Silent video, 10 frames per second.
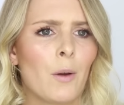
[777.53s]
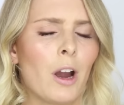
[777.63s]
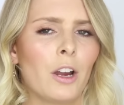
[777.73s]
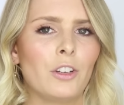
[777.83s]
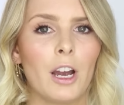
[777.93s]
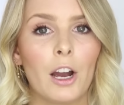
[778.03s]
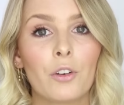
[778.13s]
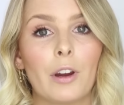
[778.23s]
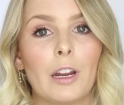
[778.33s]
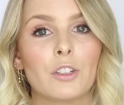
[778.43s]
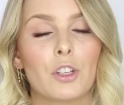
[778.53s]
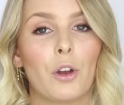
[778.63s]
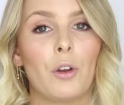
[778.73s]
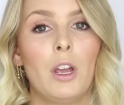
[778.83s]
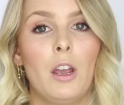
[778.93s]
Why aren't you hungry? And
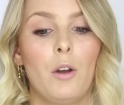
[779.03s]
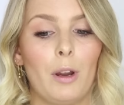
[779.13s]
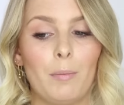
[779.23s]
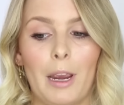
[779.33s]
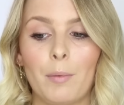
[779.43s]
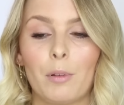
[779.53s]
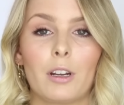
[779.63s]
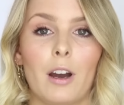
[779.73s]
so when people are